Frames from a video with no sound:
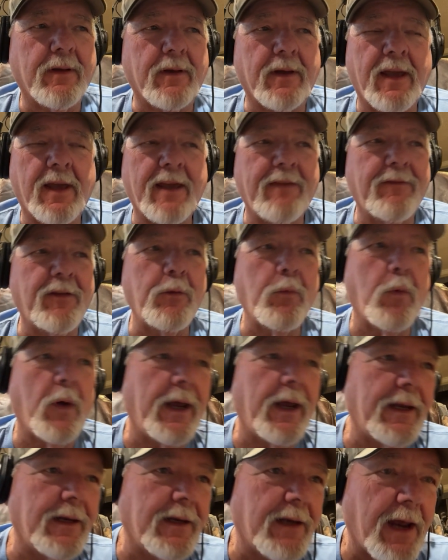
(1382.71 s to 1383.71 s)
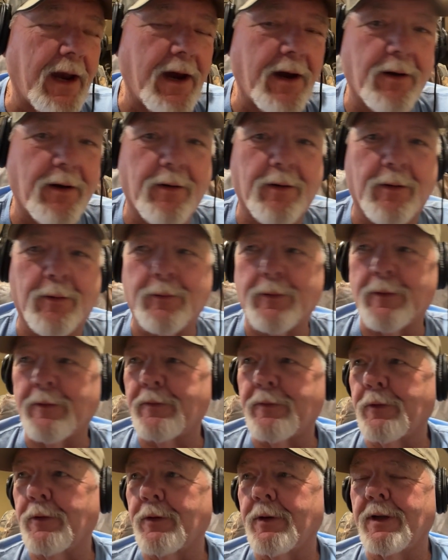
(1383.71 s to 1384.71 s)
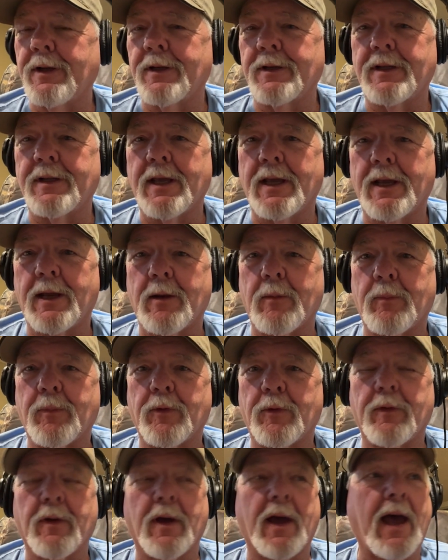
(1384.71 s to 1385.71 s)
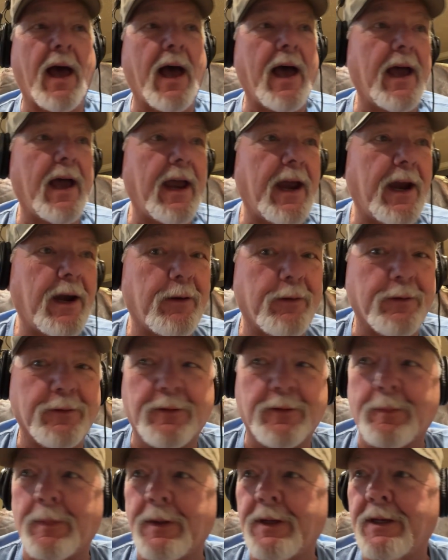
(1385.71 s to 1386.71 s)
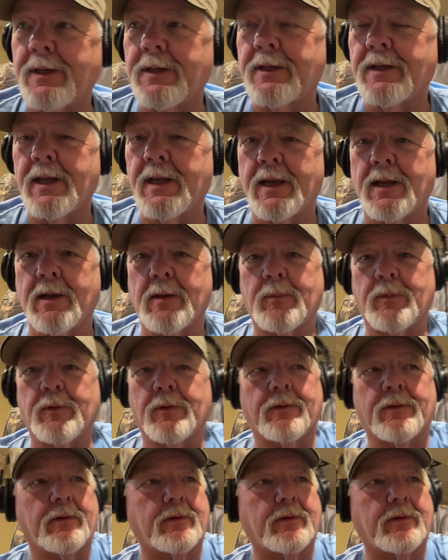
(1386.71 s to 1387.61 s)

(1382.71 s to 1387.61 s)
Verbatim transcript: the heavy-weighted arrow on the front end camp, or the high arrow speed camp, or